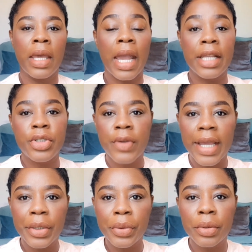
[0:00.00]
I
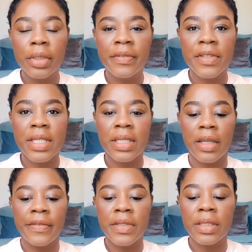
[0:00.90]
try to Google for
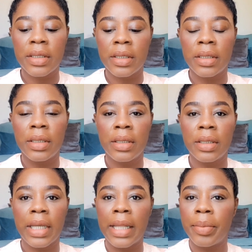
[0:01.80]
stuff to
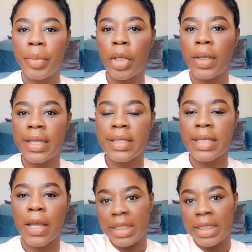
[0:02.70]
help me understand.